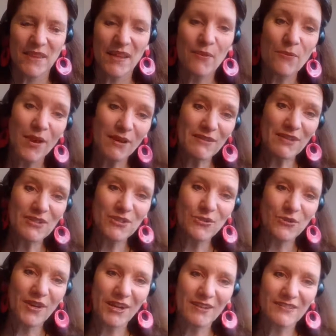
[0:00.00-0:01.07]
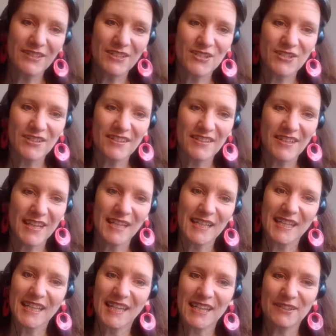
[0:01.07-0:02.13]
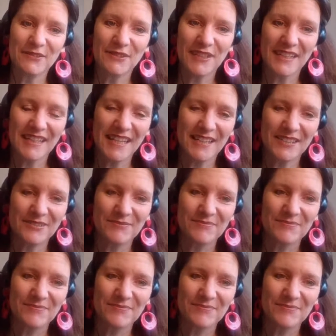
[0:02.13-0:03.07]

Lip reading: And where is your courage hanging out right now?